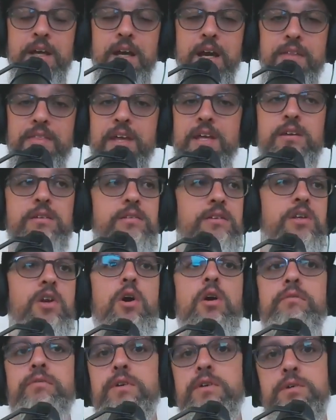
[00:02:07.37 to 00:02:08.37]
And then the
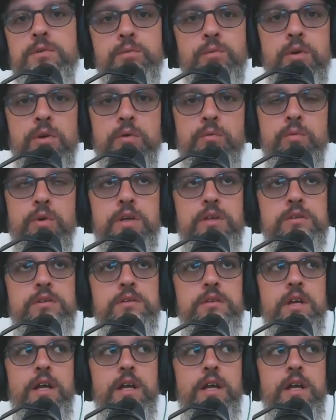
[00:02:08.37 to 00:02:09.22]
obvious one, which